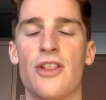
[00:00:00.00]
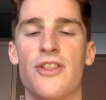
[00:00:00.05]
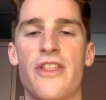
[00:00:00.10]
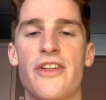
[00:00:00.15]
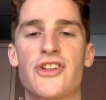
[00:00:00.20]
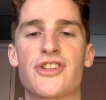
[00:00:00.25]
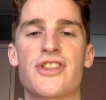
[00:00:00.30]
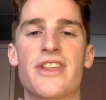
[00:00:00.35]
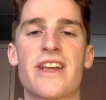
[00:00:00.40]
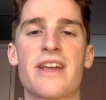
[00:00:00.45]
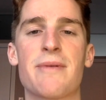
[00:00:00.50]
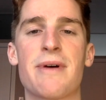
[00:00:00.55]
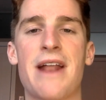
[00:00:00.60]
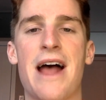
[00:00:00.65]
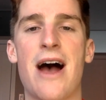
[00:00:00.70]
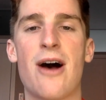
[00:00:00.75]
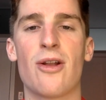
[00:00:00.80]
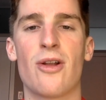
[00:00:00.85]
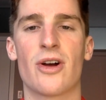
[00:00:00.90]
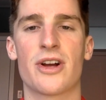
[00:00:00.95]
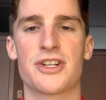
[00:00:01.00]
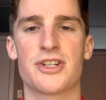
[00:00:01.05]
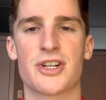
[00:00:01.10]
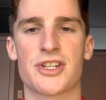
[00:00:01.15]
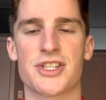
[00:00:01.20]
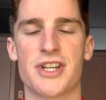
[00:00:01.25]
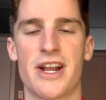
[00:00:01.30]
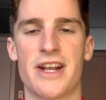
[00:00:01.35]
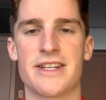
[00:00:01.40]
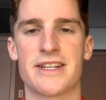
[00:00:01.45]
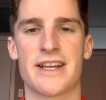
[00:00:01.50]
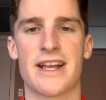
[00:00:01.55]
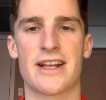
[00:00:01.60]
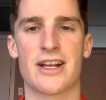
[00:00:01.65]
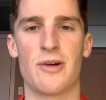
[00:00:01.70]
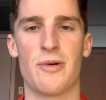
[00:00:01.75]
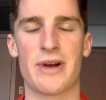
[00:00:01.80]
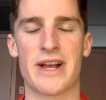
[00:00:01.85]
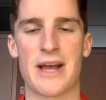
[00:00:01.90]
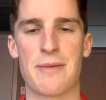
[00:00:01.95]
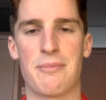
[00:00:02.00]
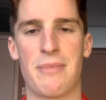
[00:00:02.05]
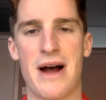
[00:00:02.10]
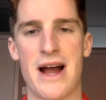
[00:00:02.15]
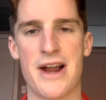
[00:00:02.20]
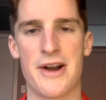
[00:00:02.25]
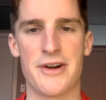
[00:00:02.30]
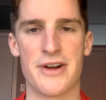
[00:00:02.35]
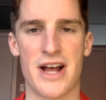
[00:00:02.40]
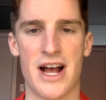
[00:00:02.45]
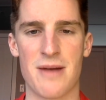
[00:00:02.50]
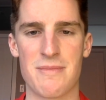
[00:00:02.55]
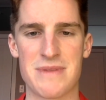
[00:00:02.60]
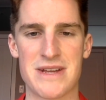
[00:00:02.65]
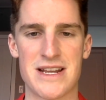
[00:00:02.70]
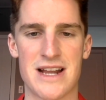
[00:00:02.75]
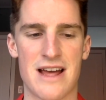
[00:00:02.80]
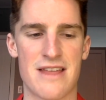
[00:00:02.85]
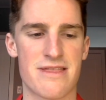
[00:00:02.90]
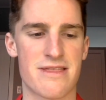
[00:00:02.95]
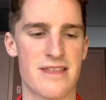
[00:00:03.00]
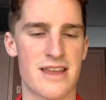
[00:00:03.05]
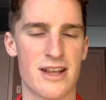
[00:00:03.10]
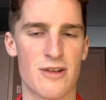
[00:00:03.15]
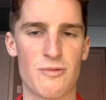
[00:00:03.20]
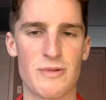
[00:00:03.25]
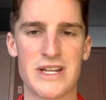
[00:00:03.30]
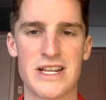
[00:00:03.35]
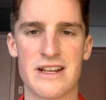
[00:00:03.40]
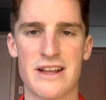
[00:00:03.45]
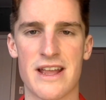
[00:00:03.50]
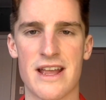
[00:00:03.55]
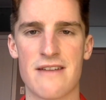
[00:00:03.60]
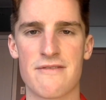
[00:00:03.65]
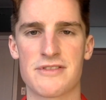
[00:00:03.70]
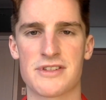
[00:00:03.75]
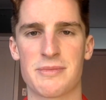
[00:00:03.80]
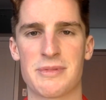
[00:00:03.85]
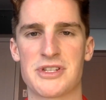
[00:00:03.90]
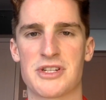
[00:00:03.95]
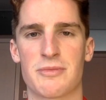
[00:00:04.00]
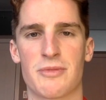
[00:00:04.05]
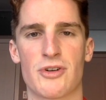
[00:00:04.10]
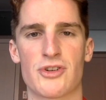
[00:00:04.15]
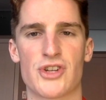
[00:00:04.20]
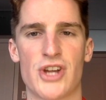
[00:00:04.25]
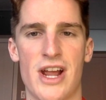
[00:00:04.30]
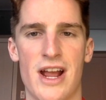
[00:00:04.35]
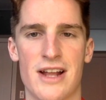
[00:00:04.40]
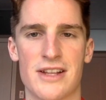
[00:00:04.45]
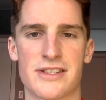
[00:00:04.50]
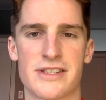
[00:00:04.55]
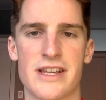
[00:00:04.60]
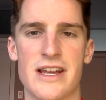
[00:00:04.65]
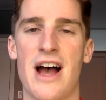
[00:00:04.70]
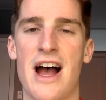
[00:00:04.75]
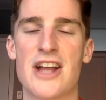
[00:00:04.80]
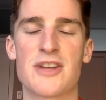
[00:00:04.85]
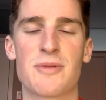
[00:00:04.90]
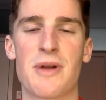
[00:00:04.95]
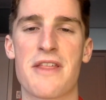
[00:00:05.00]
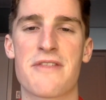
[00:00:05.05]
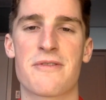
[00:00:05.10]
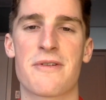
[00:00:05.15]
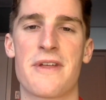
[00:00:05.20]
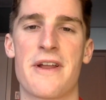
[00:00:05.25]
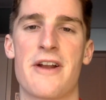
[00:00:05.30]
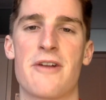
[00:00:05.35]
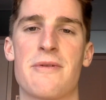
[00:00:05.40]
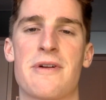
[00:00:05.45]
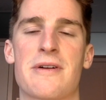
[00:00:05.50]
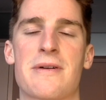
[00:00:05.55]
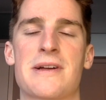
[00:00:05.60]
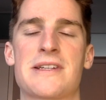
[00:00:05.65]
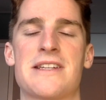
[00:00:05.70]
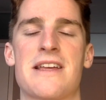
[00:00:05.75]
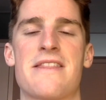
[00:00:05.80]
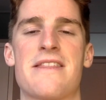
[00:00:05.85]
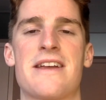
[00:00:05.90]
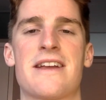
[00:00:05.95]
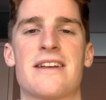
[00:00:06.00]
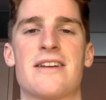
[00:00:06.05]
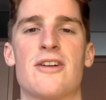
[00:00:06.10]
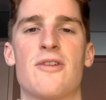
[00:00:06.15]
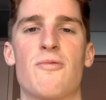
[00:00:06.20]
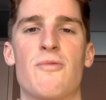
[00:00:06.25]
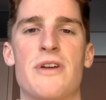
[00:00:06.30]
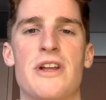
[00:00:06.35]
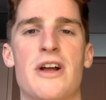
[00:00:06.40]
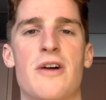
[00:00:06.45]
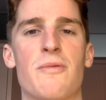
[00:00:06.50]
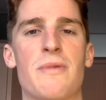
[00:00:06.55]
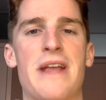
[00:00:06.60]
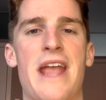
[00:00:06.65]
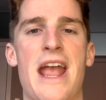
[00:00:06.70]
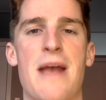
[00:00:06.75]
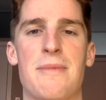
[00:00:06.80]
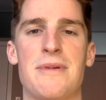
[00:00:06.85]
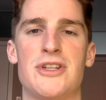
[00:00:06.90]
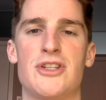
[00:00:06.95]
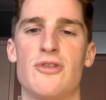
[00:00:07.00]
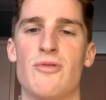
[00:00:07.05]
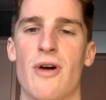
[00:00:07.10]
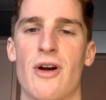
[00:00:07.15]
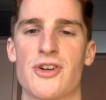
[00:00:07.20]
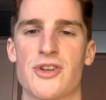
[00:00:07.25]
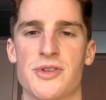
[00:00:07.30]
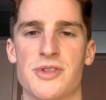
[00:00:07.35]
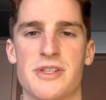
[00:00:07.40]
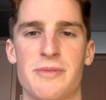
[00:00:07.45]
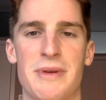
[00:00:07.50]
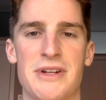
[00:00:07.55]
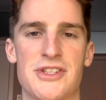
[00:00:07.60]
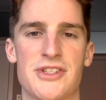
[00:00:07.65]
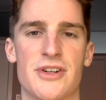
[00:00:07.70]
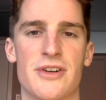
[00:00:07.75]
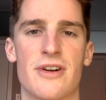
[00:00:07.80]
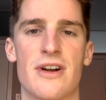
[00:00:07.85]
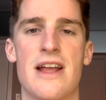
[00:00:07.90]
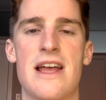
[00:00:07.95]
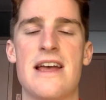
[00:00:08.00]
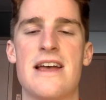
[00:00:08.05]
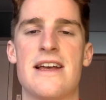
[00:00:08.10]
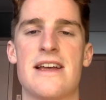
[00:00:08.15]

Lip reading: Just think about how long it took Sane to get going at Bayern. I mean, I think we need to give Spitzer more chance. I just want to throw that out there because I think, we can't be too harsh on Spitzer.